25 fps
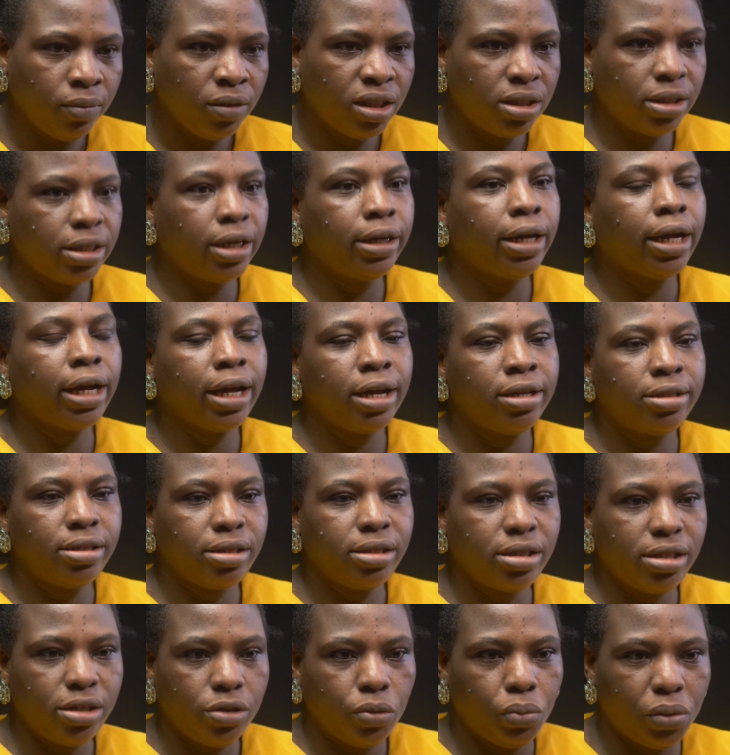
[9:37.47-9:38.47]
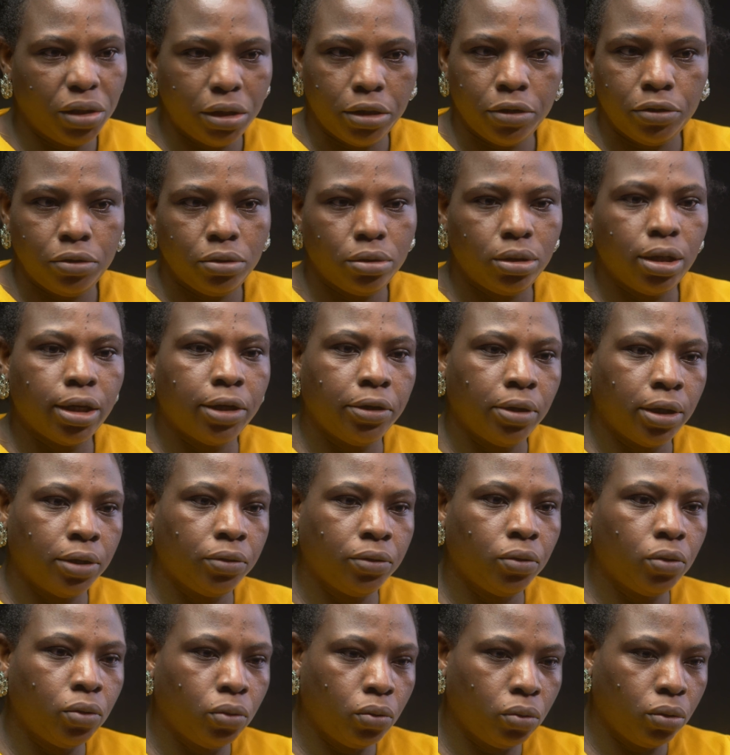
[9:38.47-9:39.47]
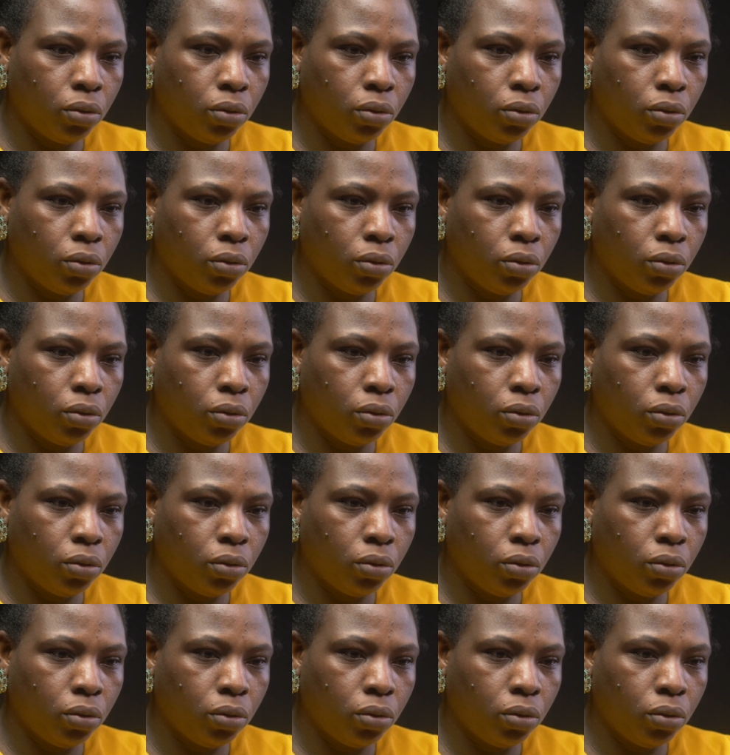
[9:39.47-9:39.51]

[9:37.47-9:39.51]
said, I can see it within you that you are not